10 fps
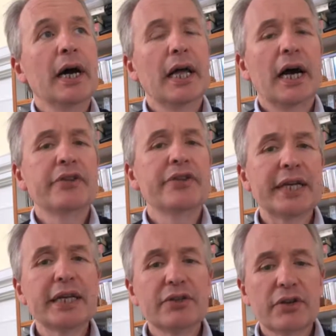I think
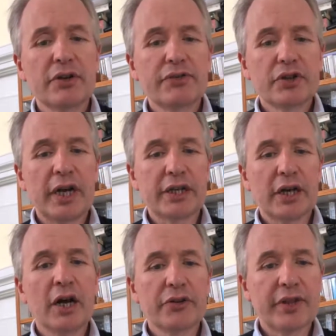in sort of trying to
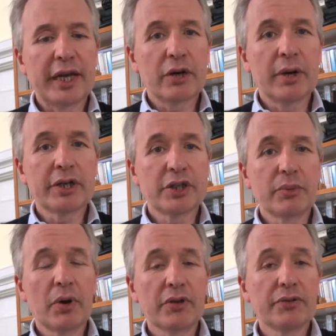answer that question,
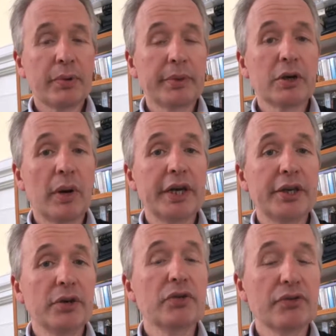what's probably quite
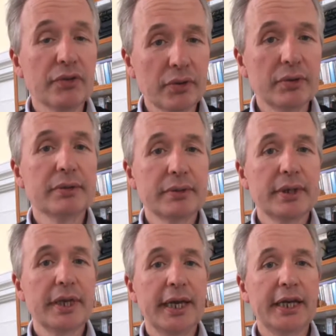useful
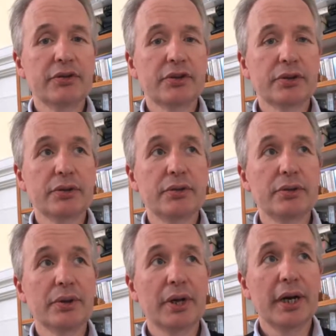is
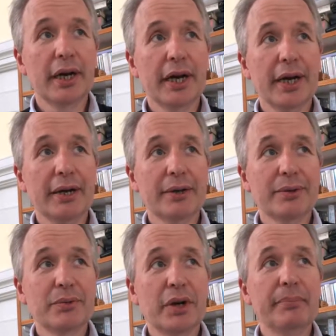to
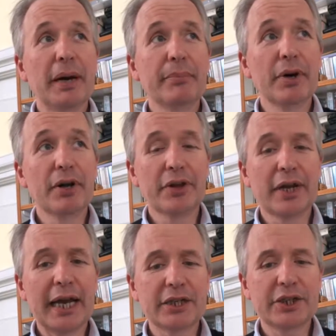remember that
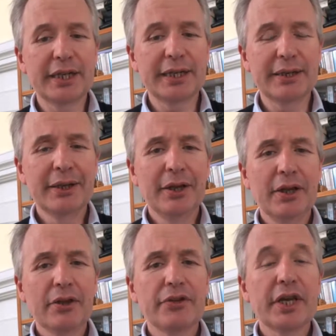actually
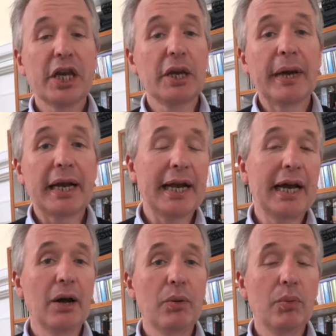thinking about
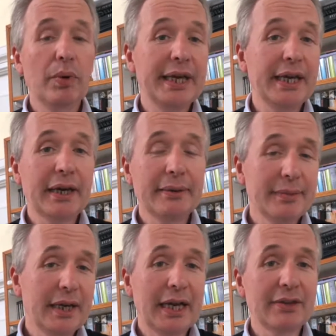how we
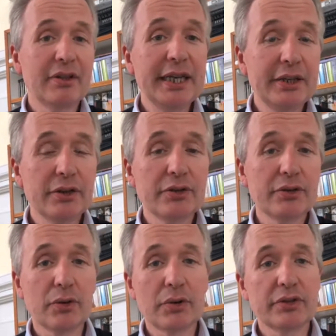as leaders
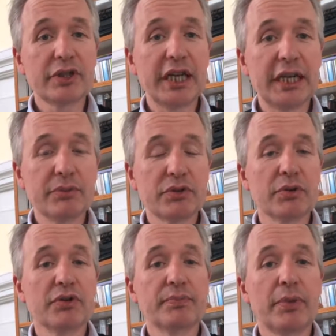or as teams
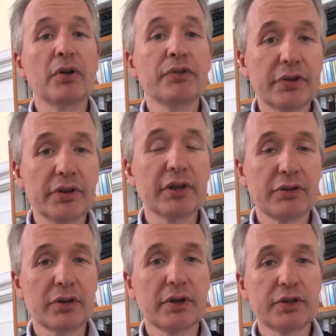respond to this
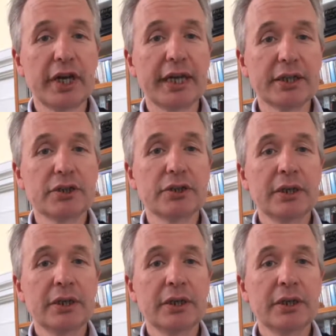sort of change